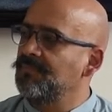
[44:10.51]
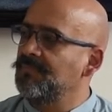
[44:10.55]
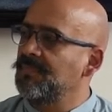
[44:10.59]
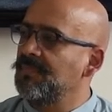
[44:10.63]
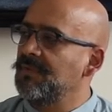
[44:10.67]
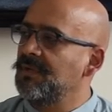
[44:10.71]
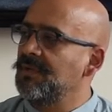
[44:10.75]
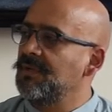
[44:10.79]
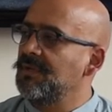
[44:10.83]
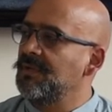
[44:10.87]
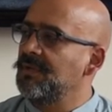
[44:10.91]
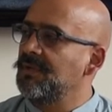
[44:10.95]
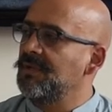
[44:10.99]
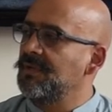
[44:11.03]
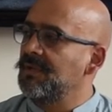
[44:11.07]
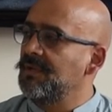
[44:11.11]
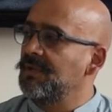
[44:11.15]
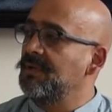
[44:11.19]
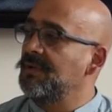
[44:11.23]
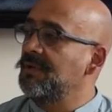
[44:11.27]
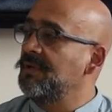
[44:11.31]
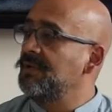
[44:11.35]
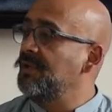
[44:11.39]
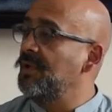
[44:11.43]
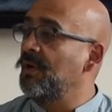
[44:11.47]

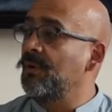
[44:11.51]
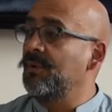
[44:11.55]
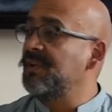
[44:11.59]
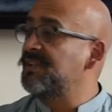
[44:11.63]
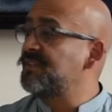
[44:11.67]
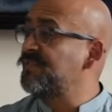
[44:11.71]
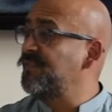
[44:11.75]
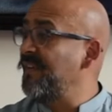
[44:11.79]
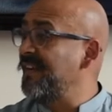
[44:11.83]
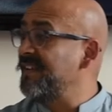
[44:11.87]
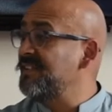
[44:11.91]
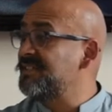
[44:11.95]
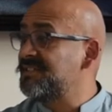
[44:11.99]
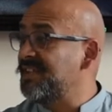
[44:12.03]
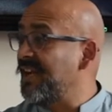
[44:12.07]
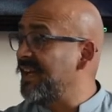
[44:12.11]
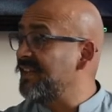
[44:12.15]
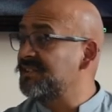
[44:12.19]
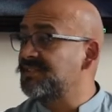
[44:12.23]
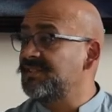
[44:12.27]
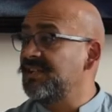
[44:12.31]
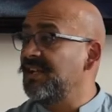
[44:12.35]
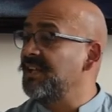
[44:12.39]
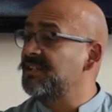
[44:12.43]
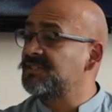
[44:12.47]
It's
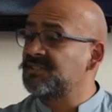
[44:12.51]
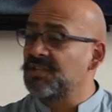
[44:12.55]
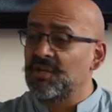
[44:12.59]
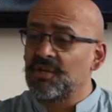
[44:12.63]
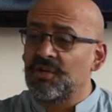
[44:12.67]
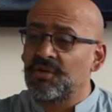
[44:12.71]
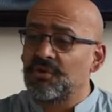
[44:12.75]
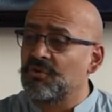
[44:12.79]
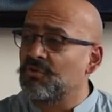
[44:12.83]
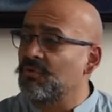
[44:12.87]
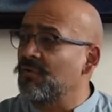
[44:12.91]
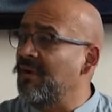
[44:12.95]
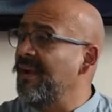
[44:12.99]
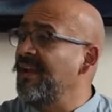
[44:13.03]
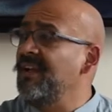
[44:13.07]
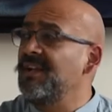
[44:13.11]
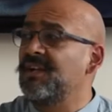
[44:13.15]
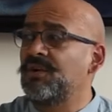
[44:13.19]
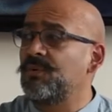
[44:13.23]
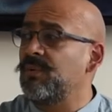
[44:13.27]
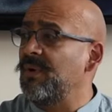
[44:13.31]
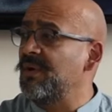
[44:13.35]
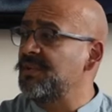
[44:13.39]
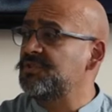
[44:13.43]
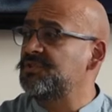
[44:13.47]
fantastic. It's a
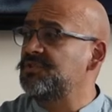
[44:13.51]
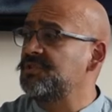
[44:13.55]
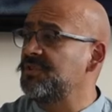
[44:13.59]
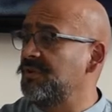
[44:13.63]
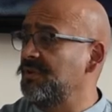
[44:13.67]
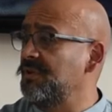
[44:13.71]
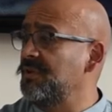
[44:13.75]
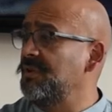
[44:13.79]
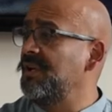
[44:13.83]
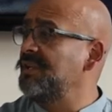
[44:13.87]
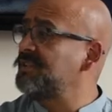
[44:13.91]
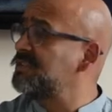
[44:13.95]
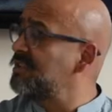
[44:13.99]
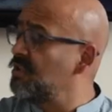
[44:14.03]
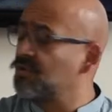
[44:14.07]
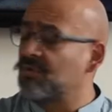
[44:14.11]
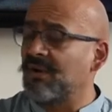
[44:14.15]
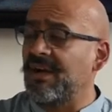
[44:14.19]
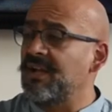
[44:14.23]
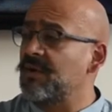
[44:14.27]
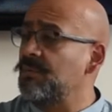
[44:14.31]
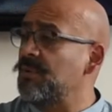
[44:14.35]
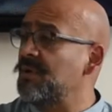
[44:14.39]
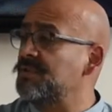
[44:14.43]
great question. It's a great